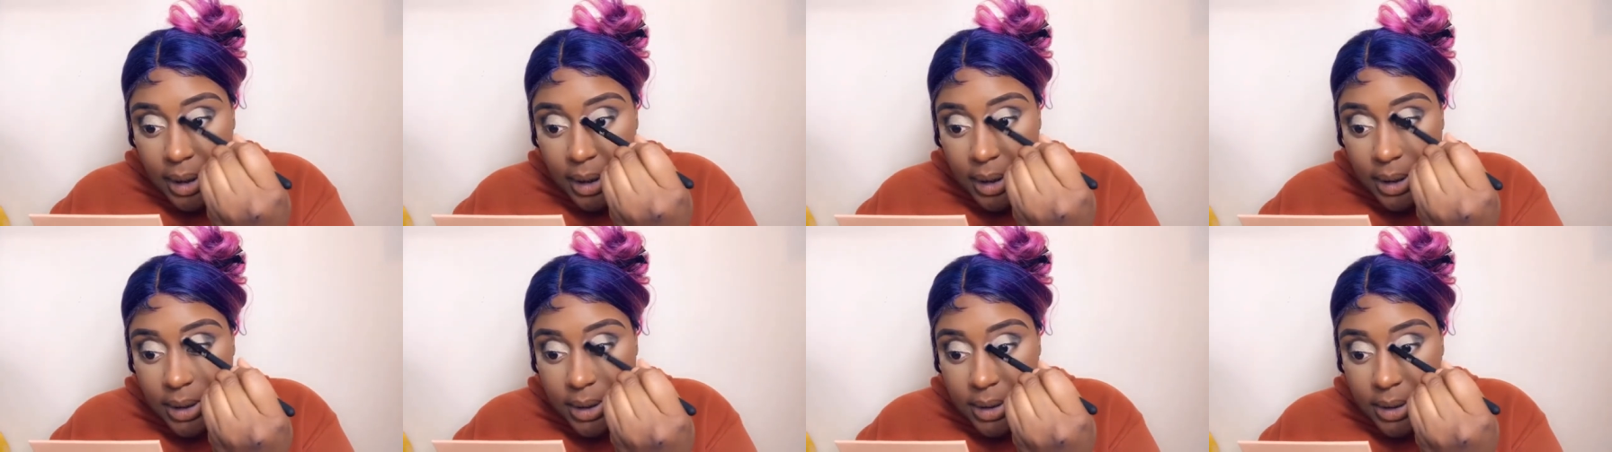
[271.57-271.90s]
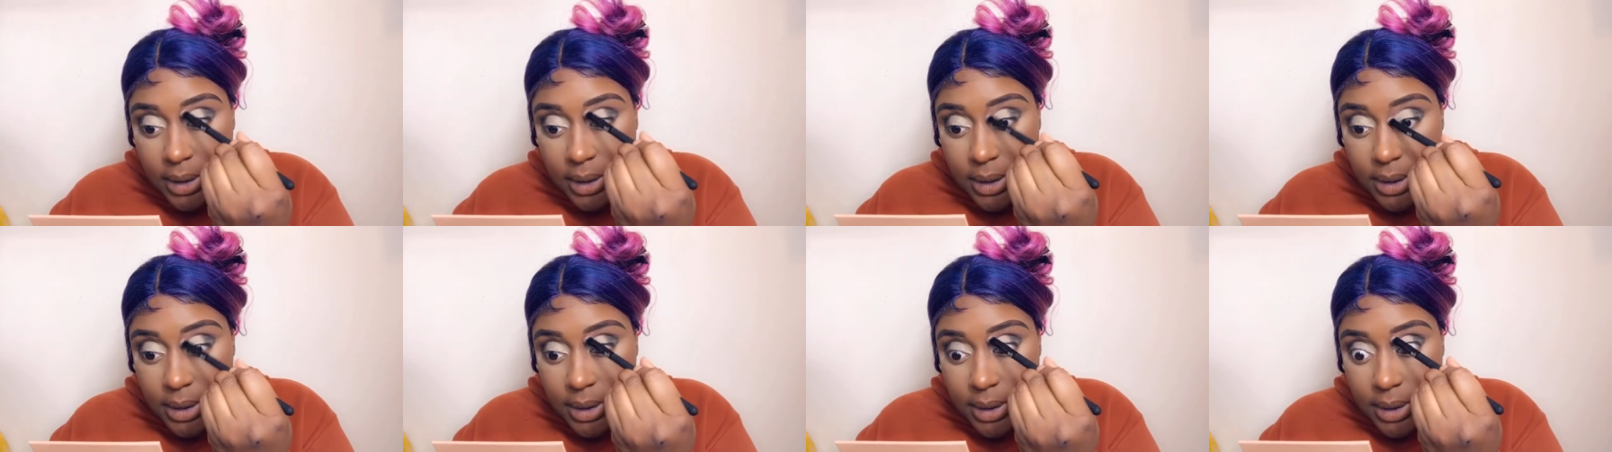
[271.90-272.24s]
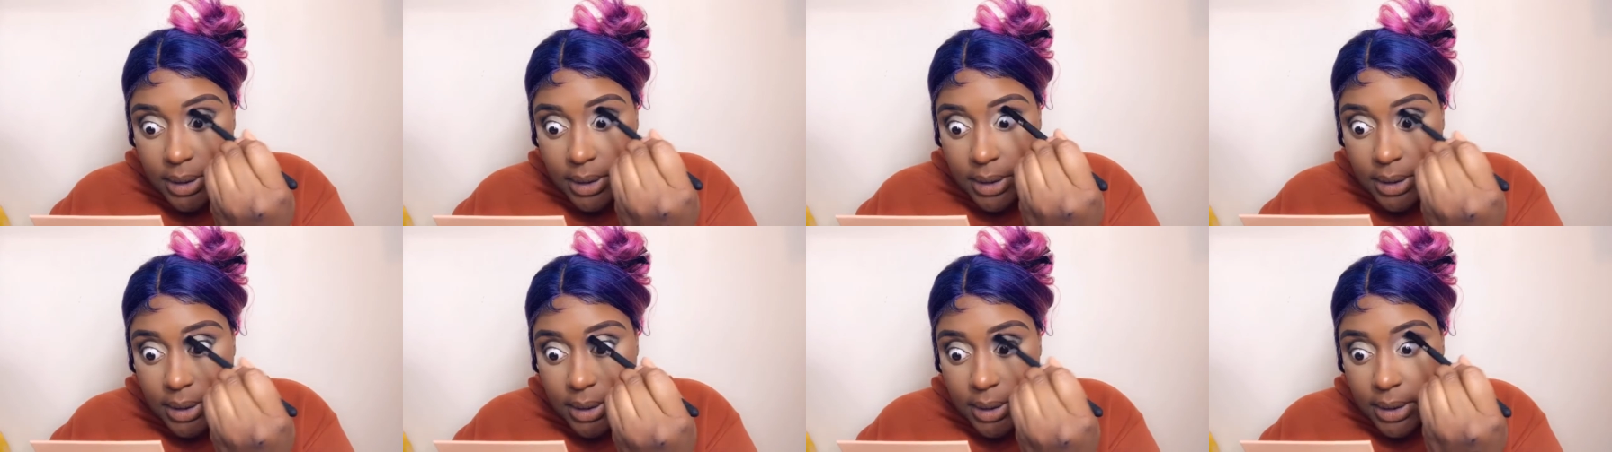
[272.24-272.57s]
cause
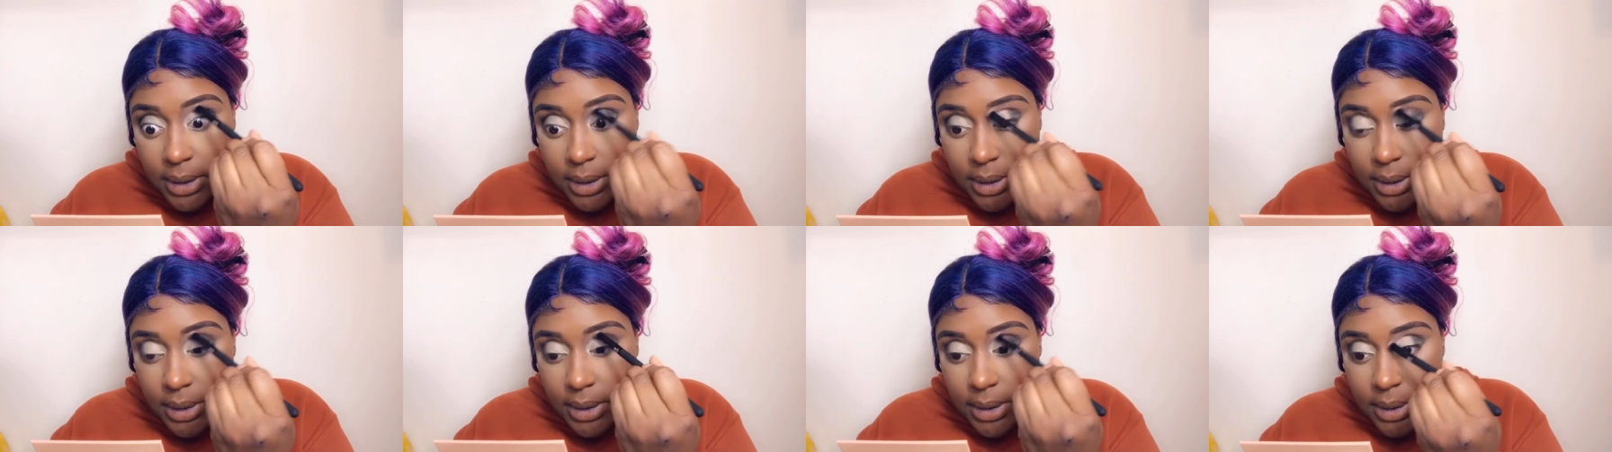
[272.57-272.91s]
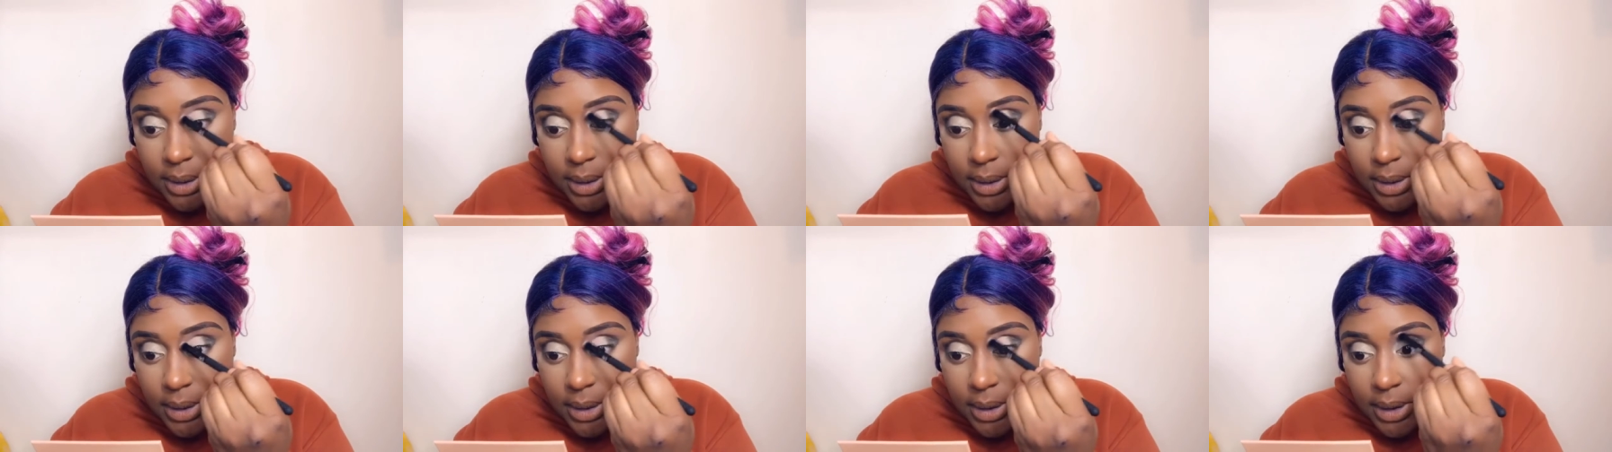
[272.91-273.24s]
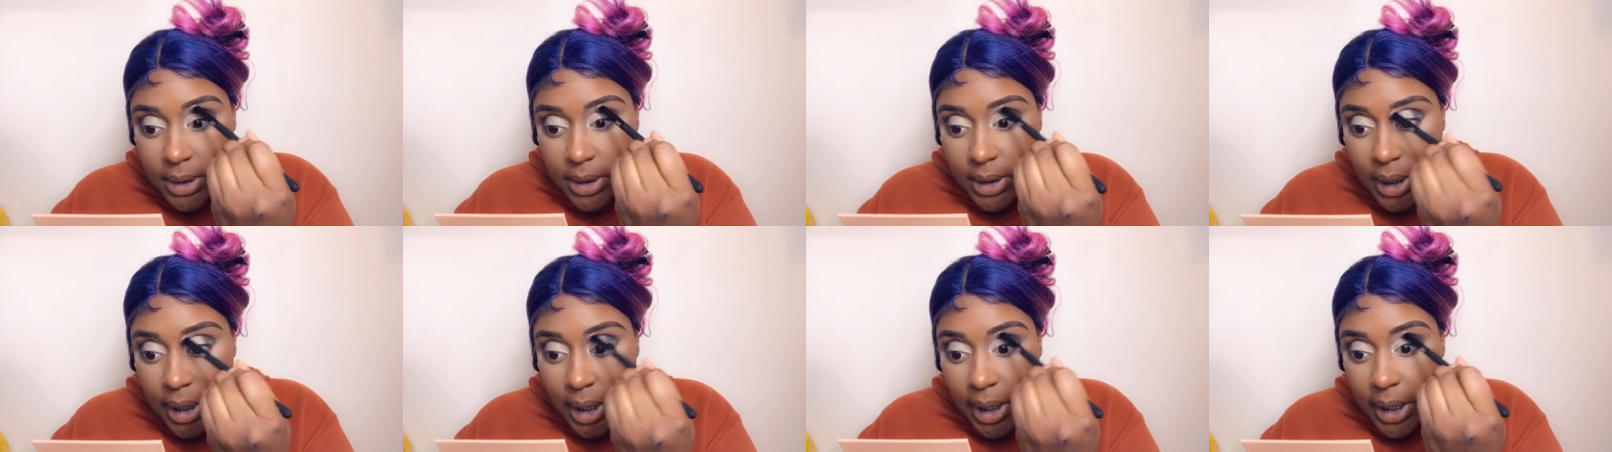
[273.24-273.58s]

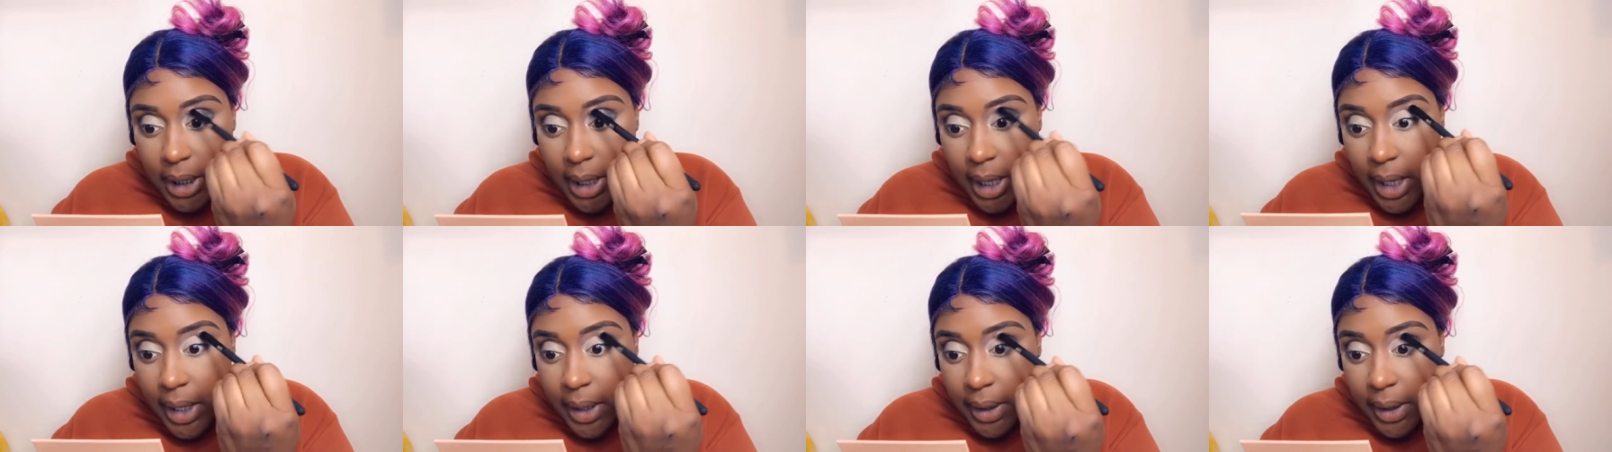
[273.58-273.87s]
yeah, now